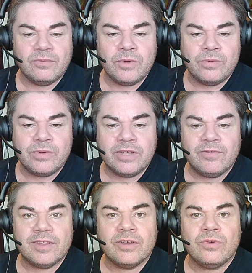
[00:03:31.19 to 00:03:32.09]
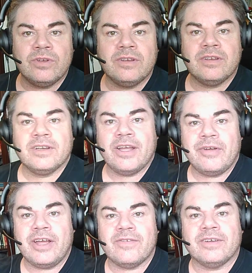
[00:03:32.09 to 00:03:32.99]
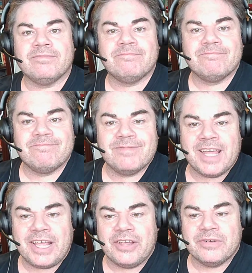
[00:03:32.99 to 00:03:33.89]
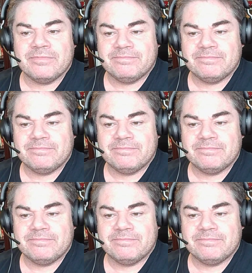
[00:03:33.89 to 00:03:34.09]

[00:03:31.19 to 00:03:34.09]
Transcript: we will give this a good going over. Thank you.